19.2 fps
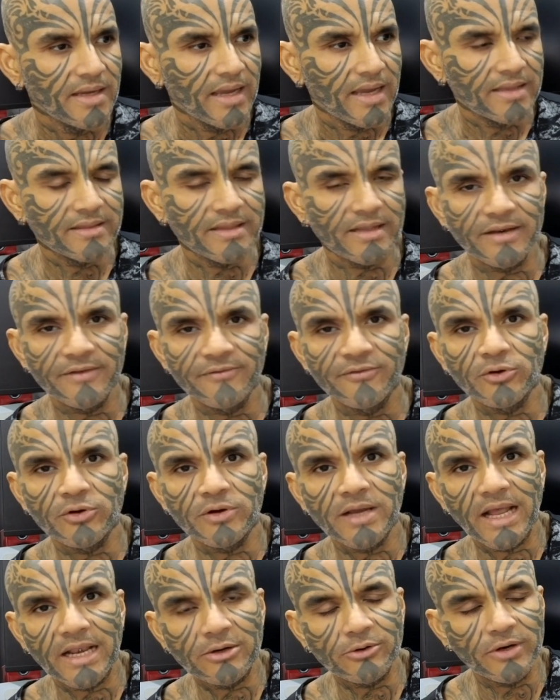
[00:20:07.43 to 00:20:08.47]
And then if you
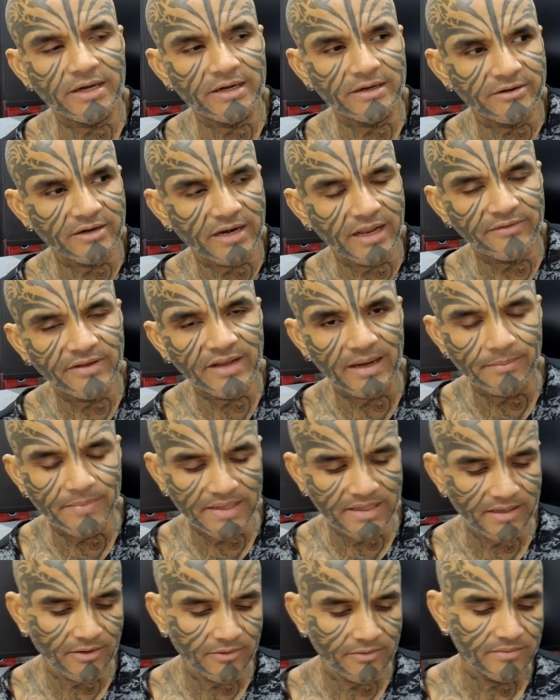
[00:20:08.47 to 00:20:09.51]
calculate driving up
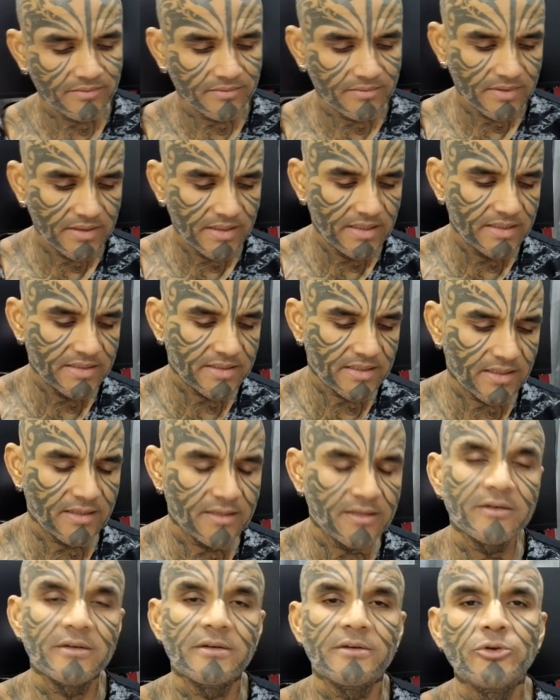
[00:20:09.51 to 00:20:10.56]
and down, is
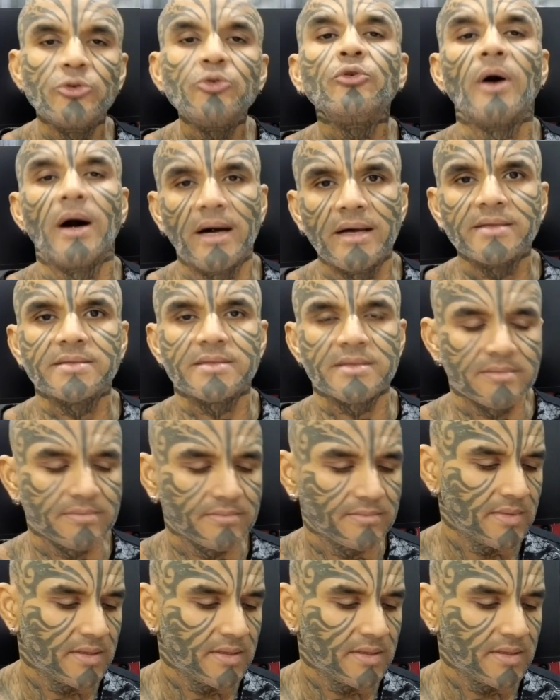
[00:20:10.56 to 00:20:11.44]
another two hours.